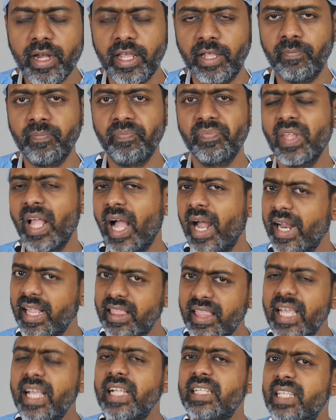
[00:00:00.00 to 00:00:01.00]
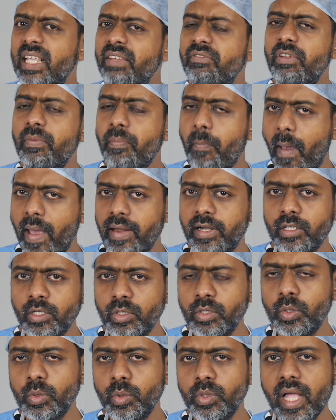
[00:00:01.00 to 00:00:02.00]
And I think it's even better to
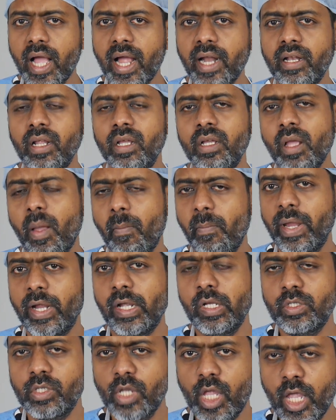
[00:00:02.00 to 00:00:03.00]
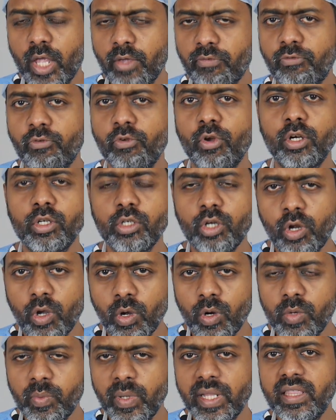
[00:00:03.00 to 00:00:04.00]
do that because if you're
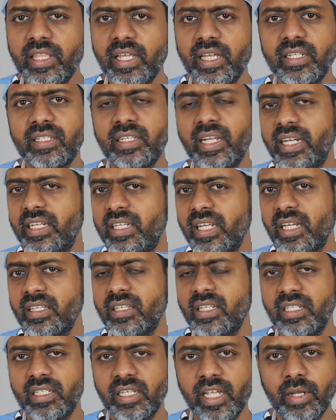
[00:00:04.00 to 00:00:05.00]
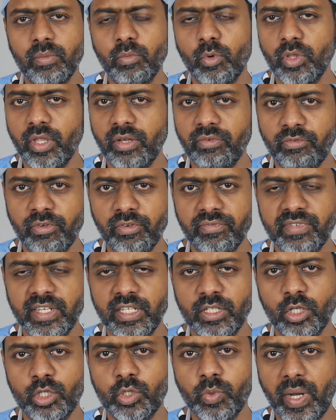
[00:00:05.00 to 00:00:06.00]
good with it, it doesn't take more than
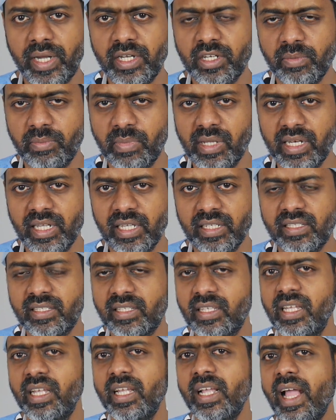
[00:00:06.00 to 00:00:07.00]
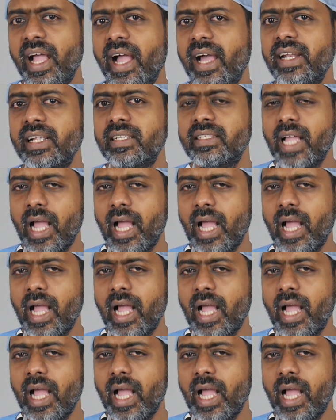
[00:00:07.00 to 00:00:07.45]
15 to 20 minutes and it's